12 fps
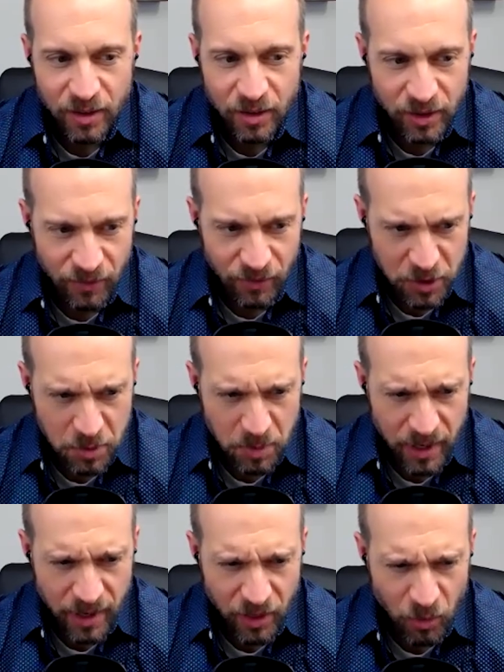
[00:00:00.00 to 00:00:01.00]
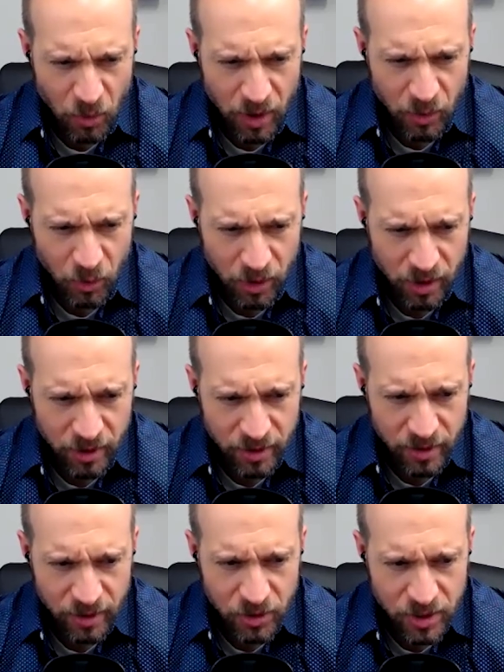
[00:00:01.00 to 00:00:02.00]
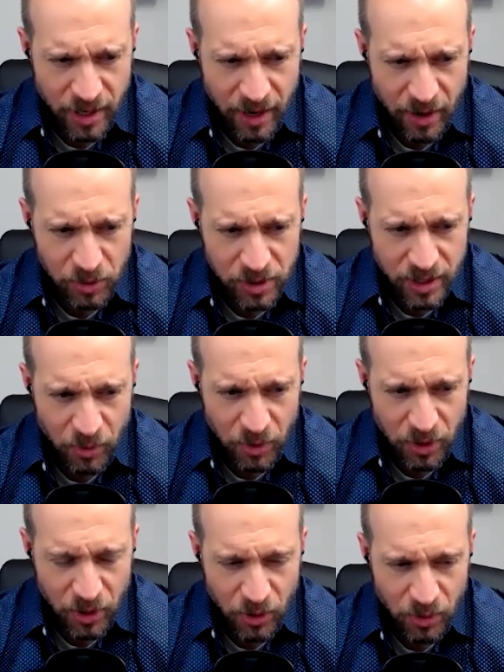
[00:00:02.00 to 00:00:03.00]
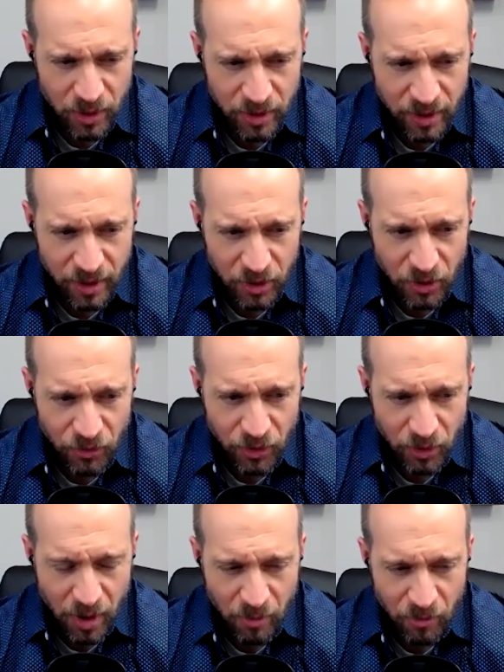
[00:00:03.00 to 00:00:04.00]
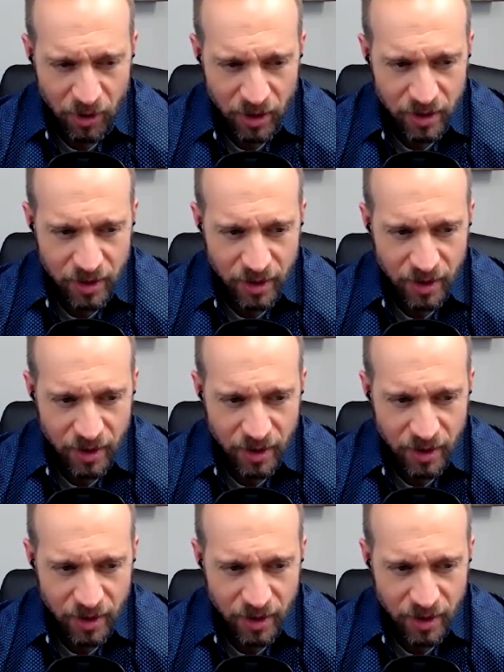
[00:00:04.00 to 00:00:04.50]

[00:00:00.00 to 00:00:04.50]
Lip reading: little different spin on the one where you said, I will sit with you until you feel comforted.